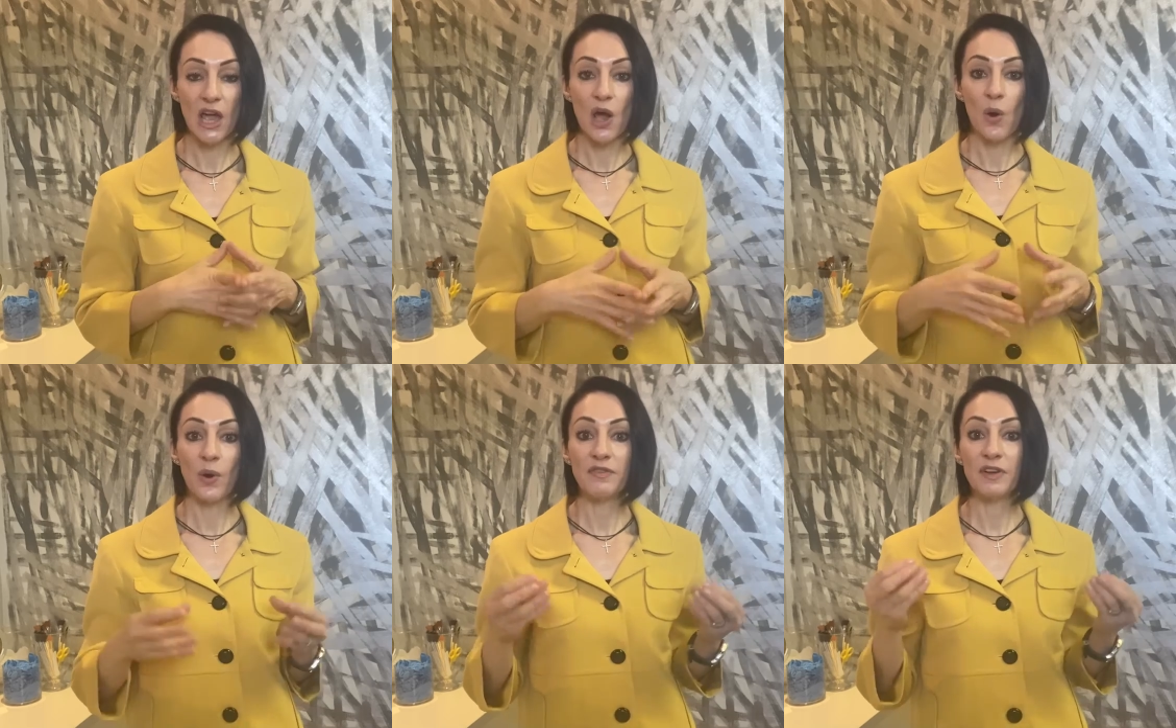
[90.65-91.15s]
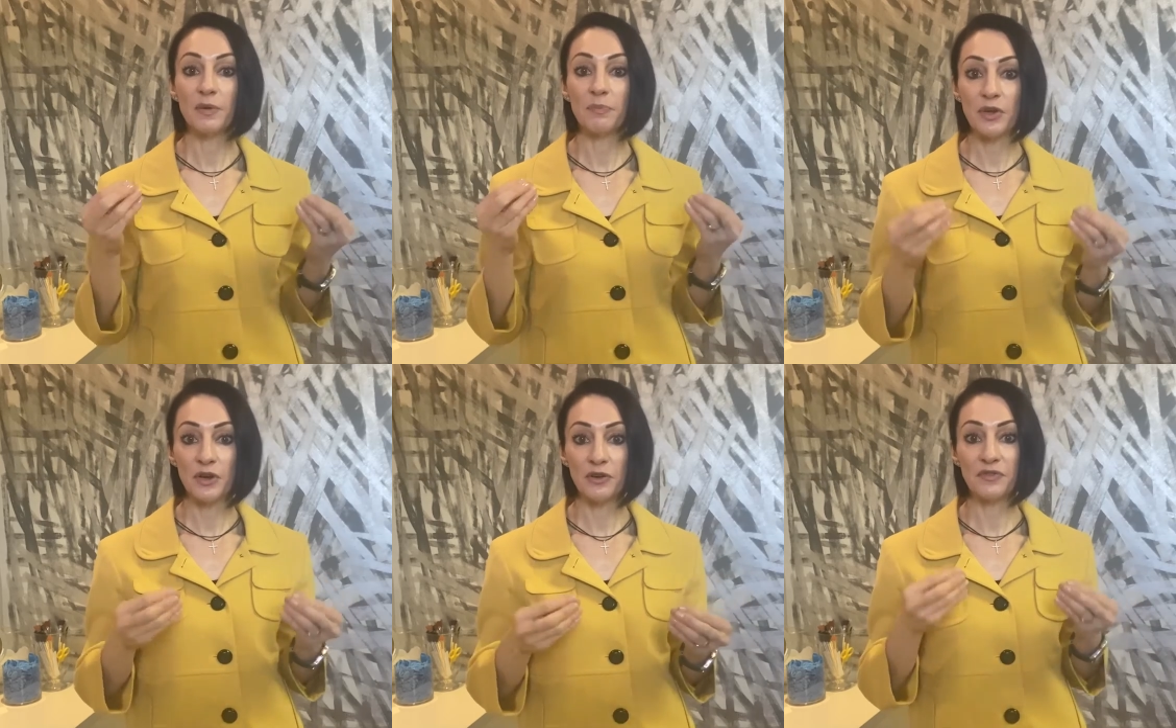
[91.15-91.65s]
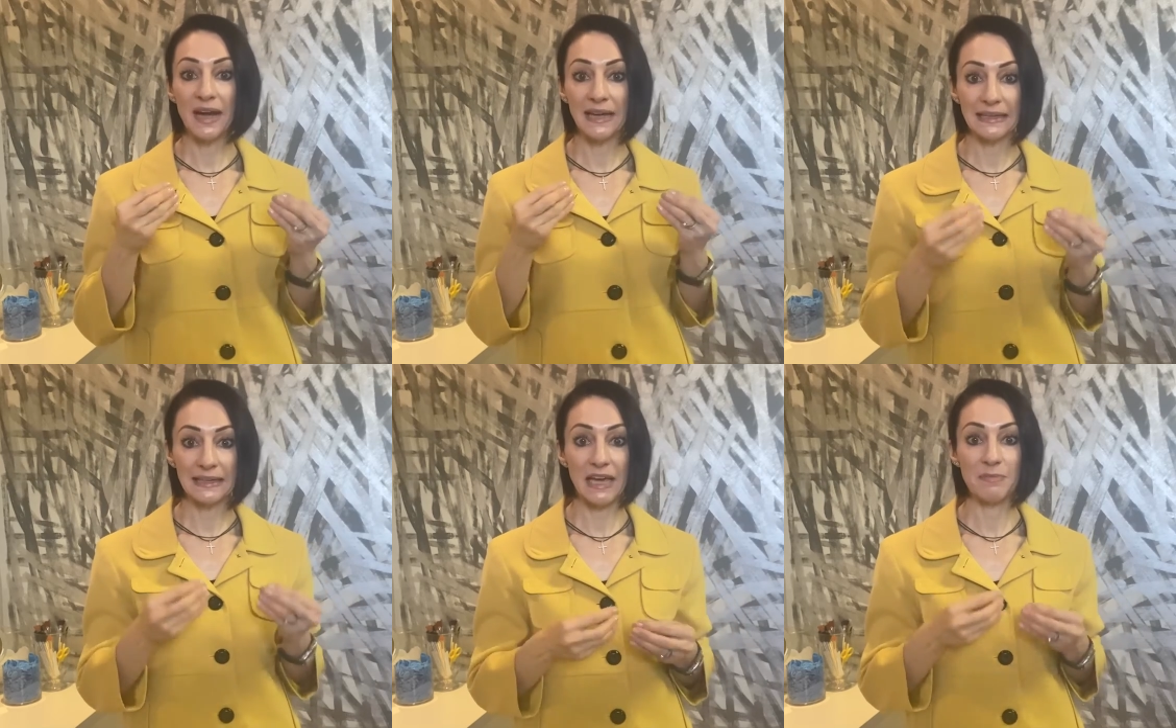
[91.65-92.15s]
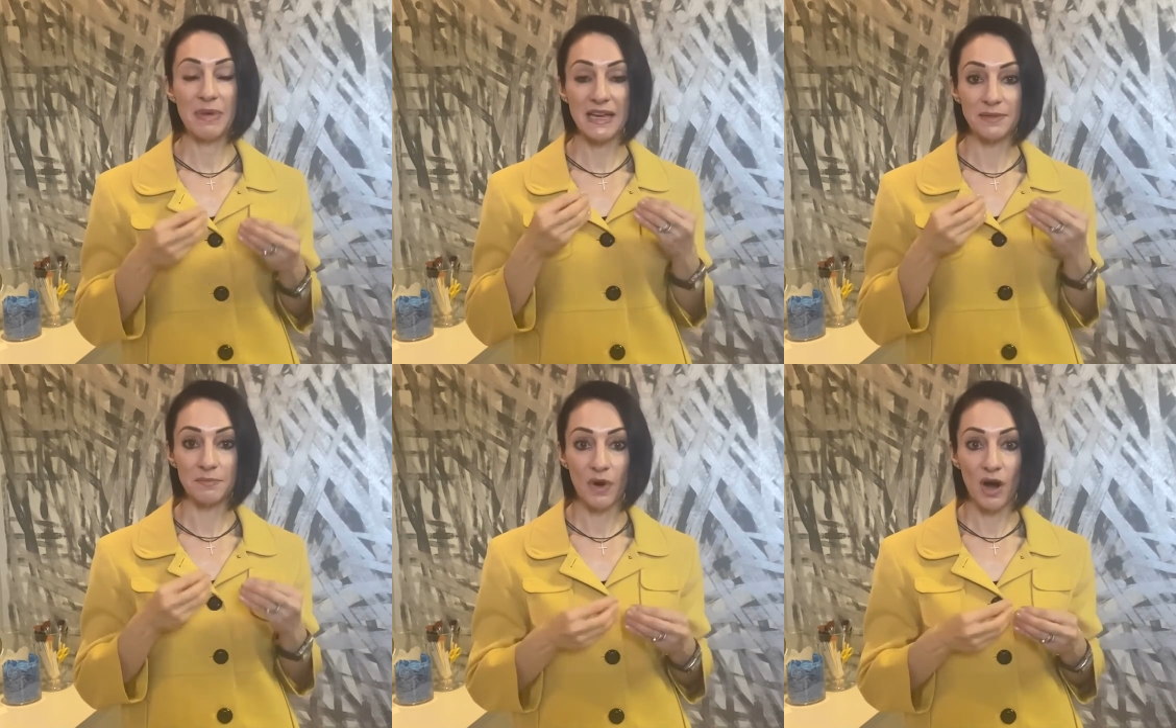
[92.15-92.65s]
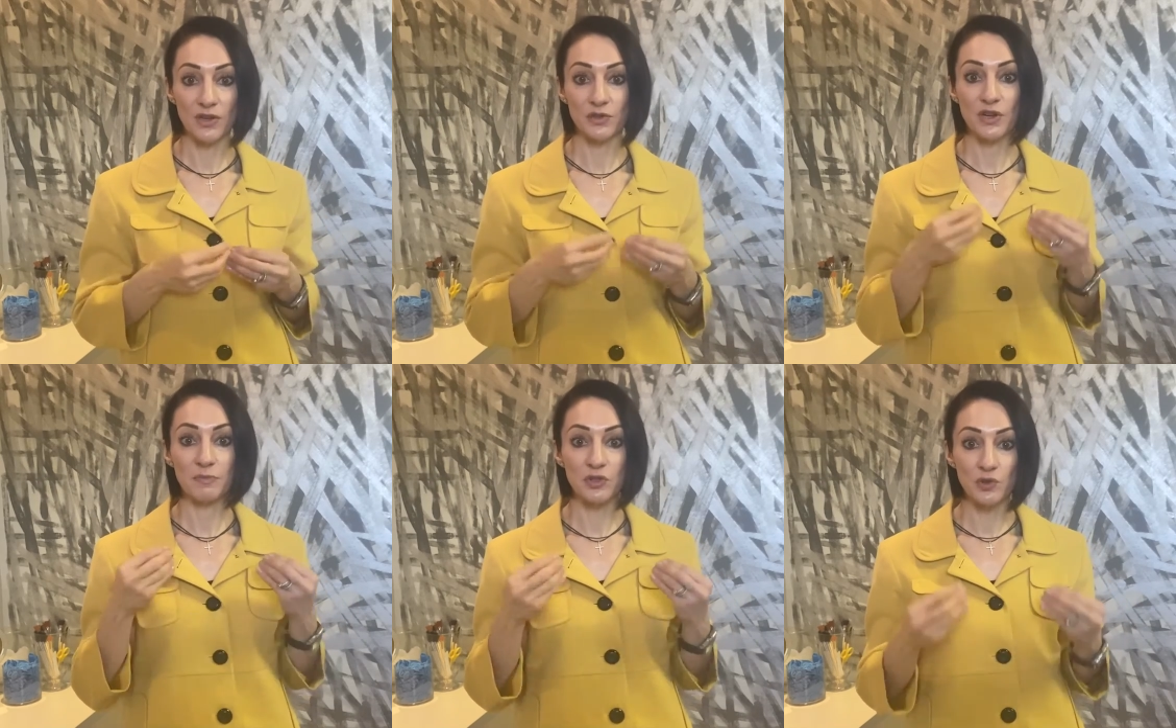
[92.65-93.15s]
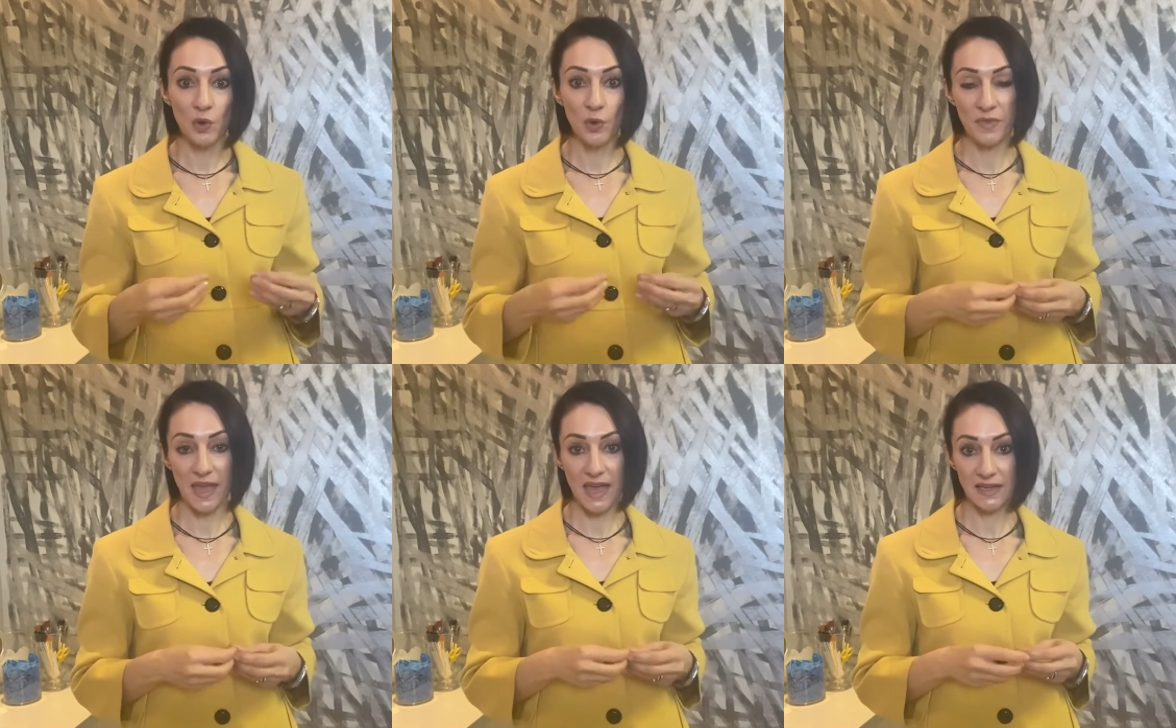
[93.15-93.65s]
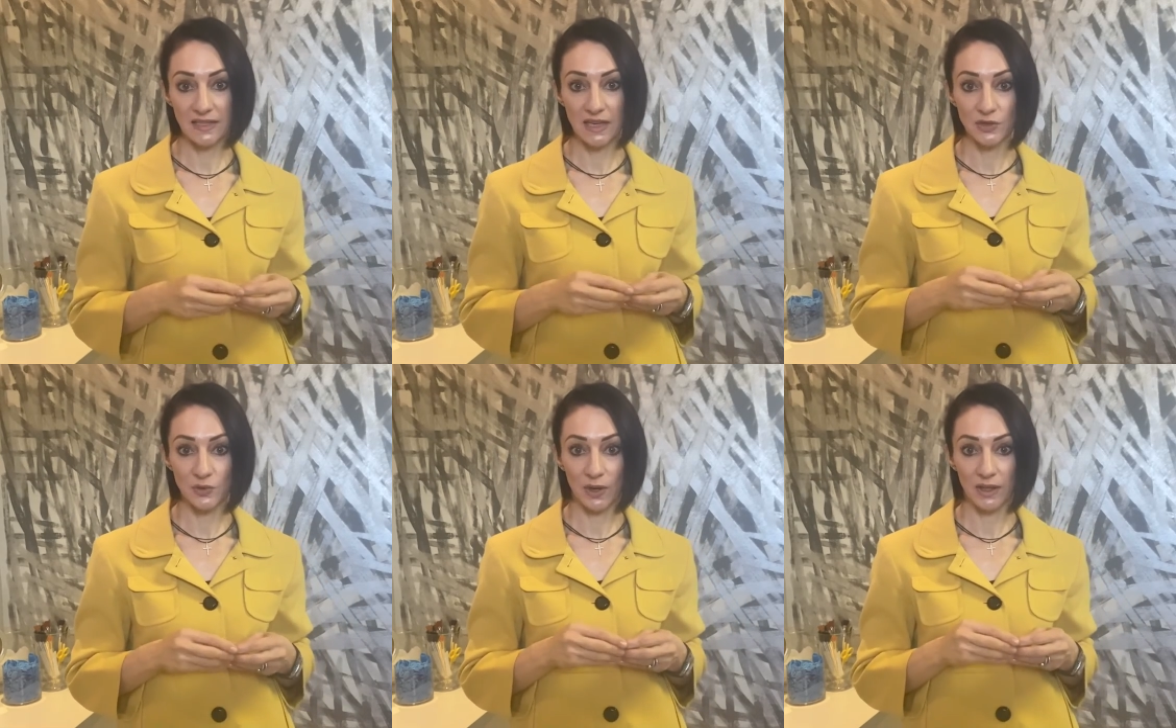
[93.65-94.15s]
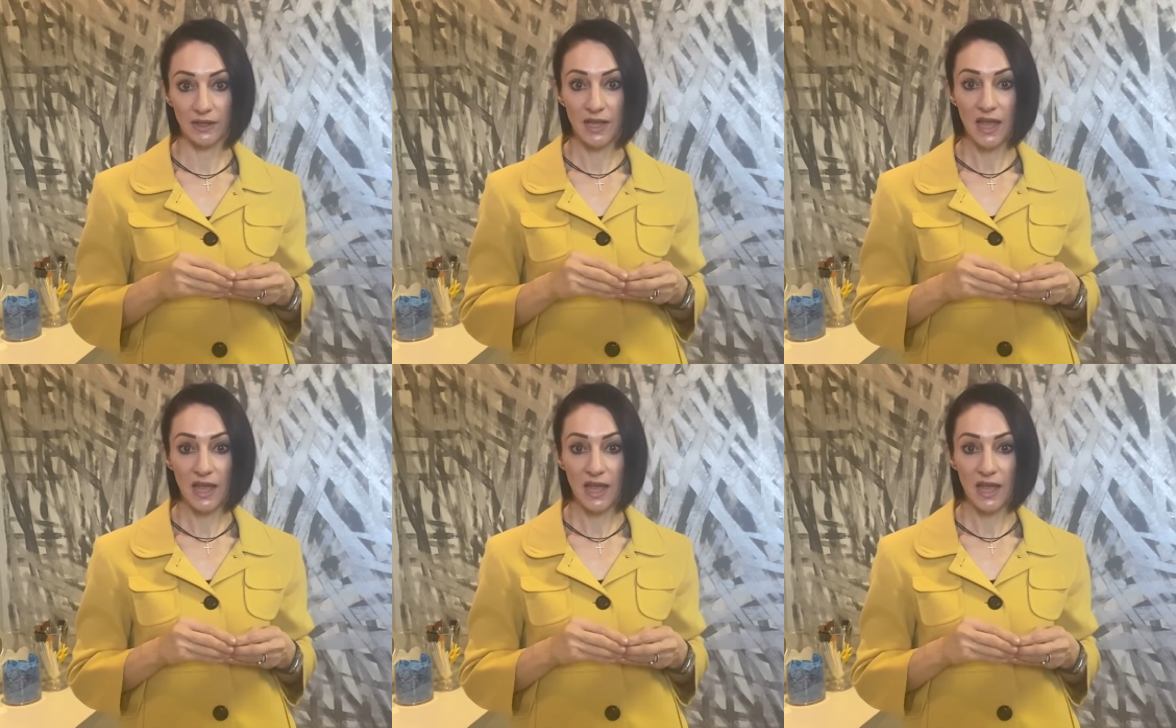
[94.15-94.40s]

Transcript: or even a purifying clay-based mask to absorb the excess oil.